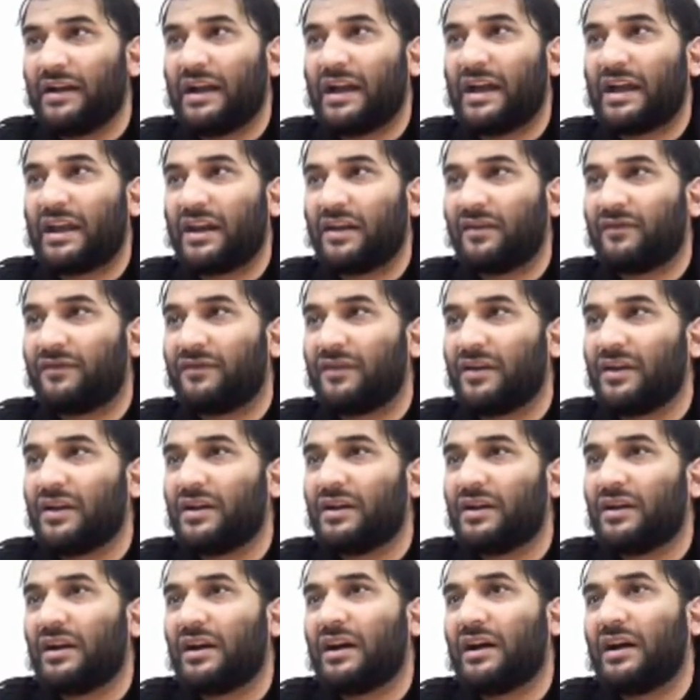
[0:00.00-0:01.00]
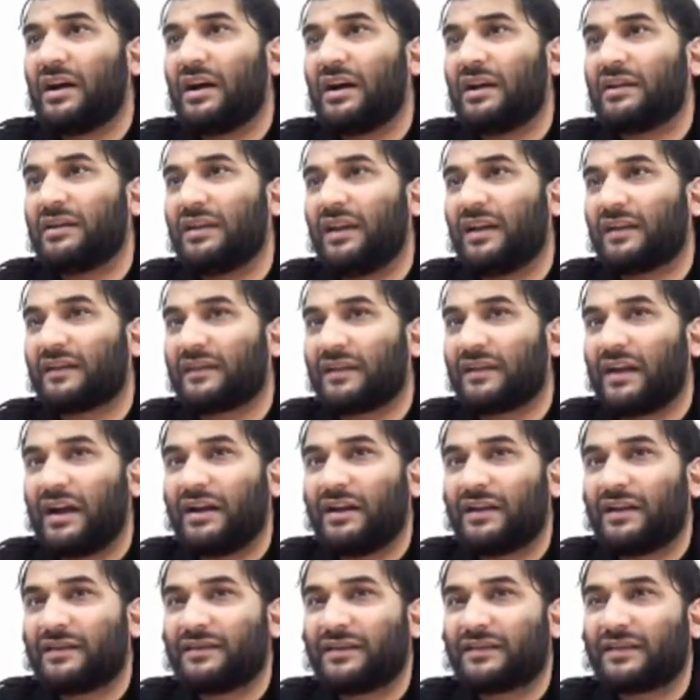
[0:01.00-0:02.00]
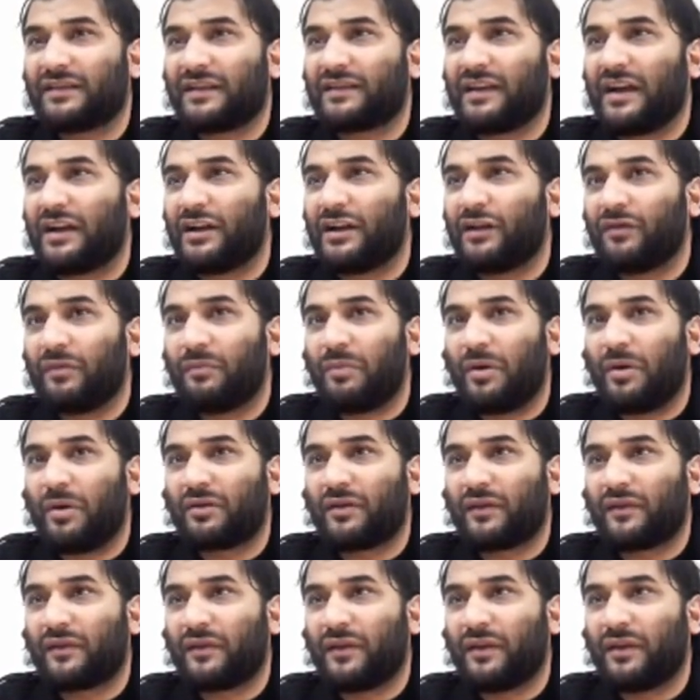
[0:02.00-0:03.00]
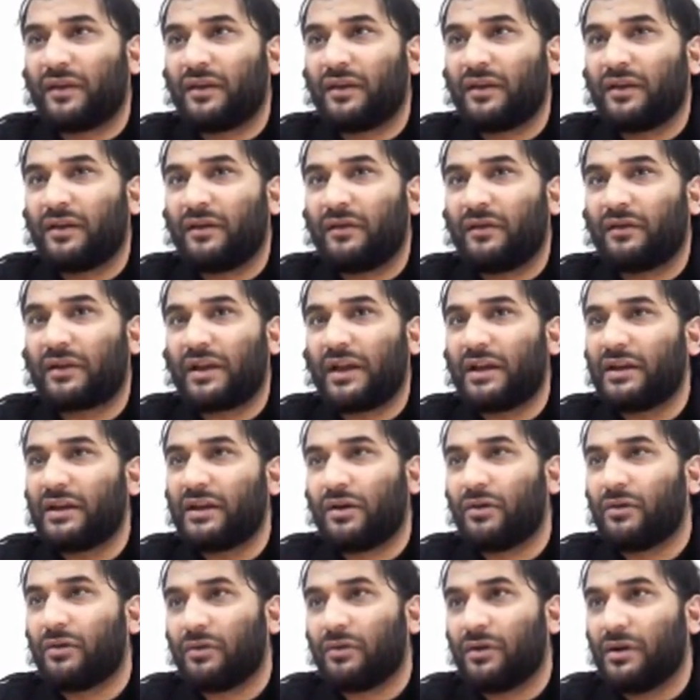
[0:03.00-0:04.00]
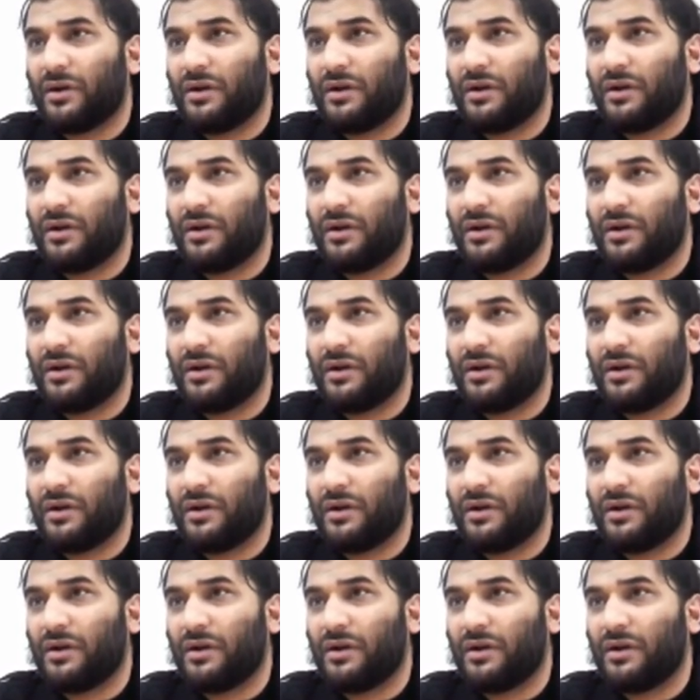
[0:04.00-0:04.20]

And if they are sad, is this a sign of hypocrisy? Okay, no.